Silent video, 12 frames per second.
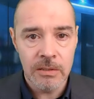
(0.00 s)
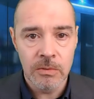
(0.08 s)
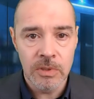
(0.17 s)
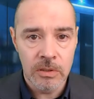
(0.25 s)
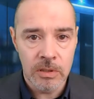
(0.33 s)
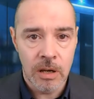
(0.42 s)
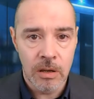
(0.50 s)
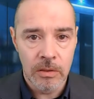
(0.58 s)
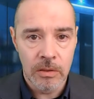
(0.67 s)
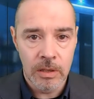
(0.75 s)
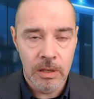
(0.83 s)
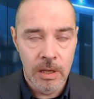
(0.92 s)
you can't
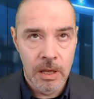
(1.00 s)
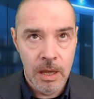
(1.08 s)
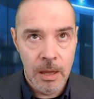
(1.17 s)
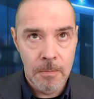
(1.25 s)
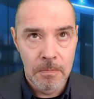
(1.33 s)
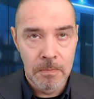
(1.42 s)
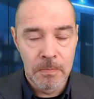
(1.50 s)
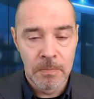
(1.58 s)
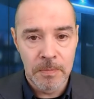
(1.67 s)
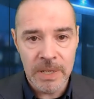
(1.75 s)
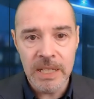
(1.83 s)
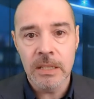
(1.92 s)

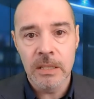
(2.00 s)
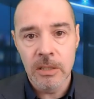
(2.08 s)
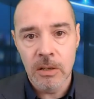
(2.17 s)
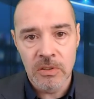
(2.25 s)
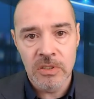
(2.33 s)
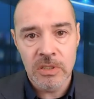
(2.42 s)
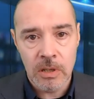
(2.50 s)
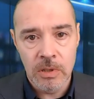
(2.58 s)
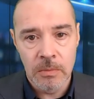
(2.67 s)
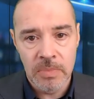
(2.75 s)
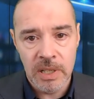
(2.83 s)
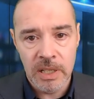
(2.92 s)
beat the odds so
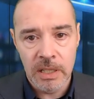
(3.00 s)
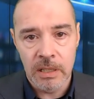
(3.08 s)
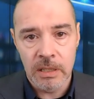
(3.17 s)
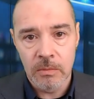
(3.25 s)
completely.